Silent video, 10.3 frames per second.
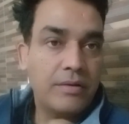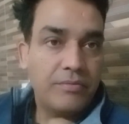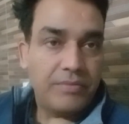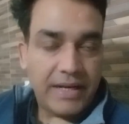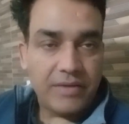
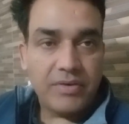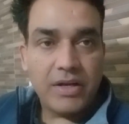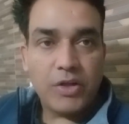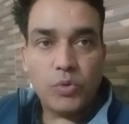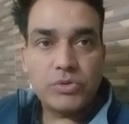whenever a
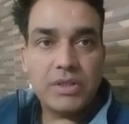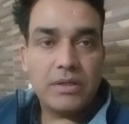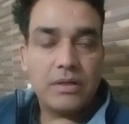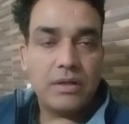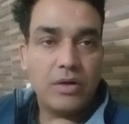
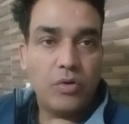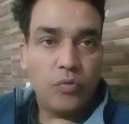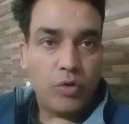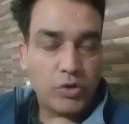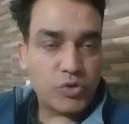user
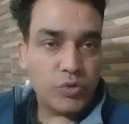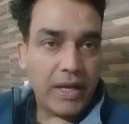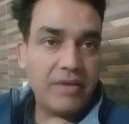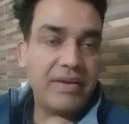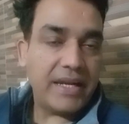wants to
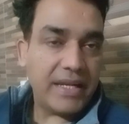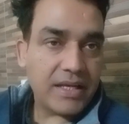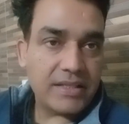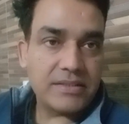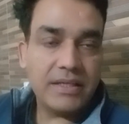have any
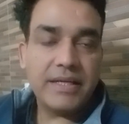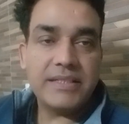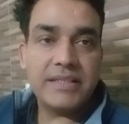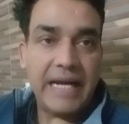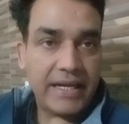
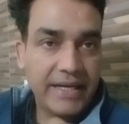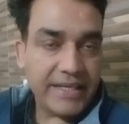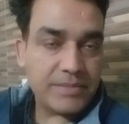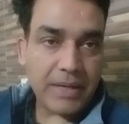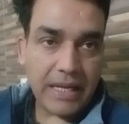consultation, at
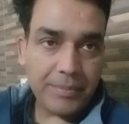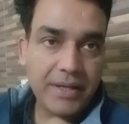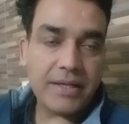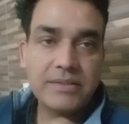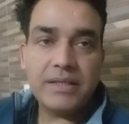least primary
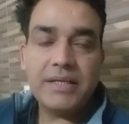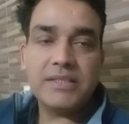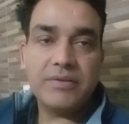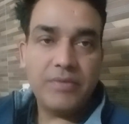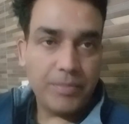
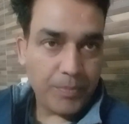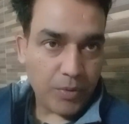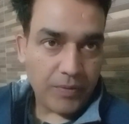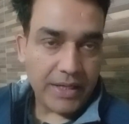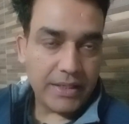consultation will be
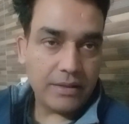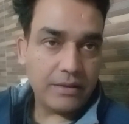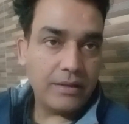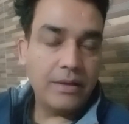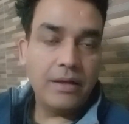provided.
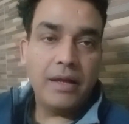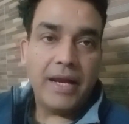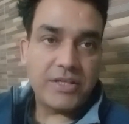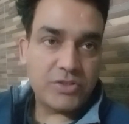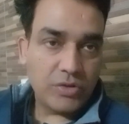
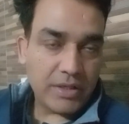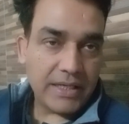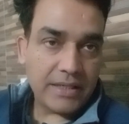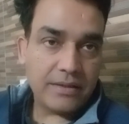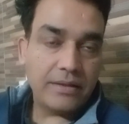It's not
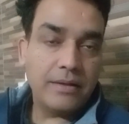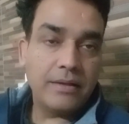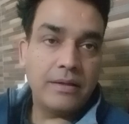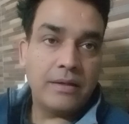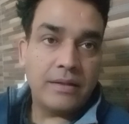that
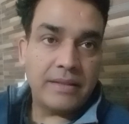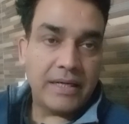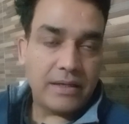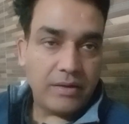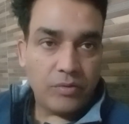
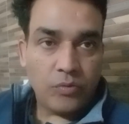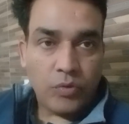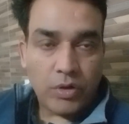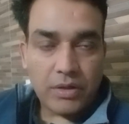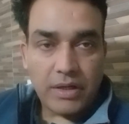
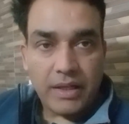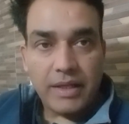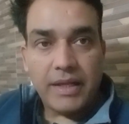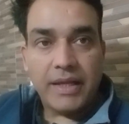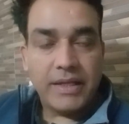what
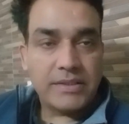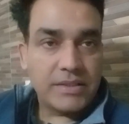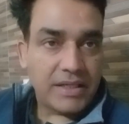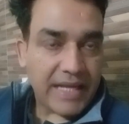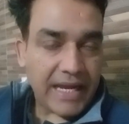is
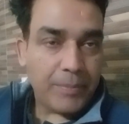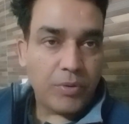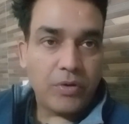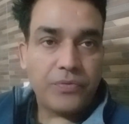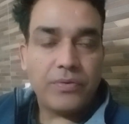the type
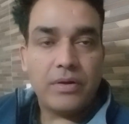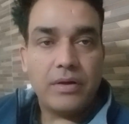of